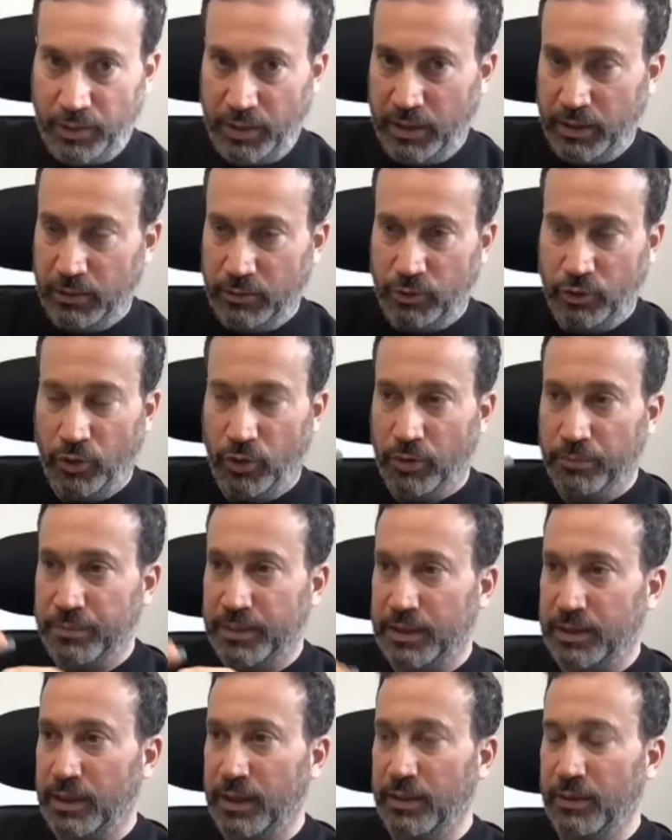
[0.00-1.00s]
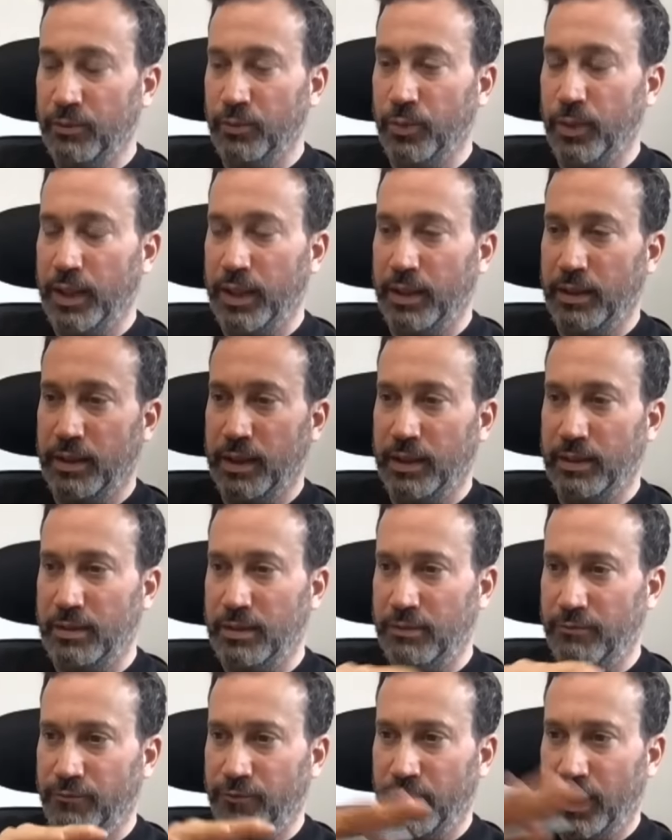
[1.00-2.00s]
on hilltops in a way
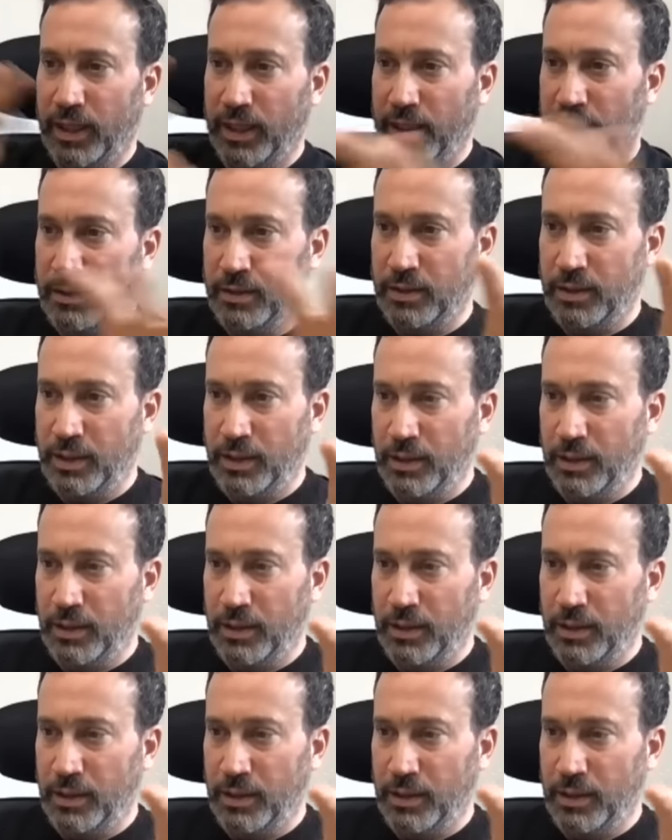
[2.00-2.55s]
that divide